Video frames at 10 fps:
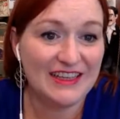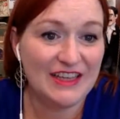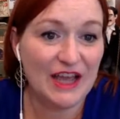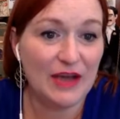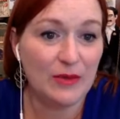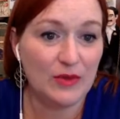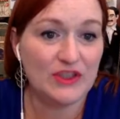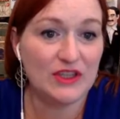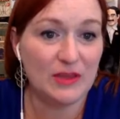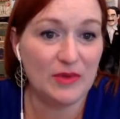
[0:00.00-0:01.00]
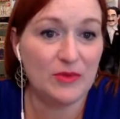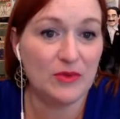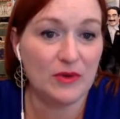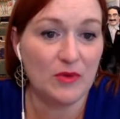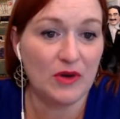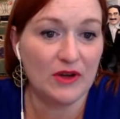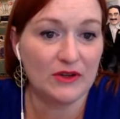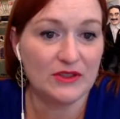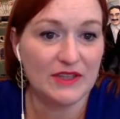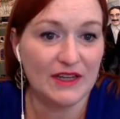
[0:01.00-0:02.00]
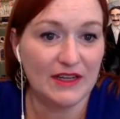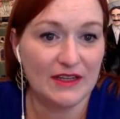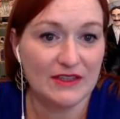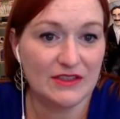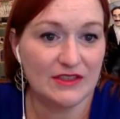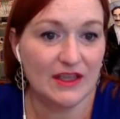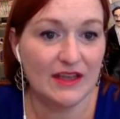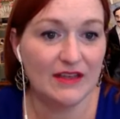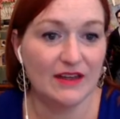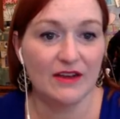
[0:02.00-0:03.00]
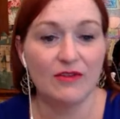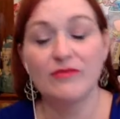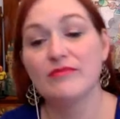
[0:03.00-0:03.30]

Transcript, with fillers: Yeah, wishing that people were more understanding, she said, you know,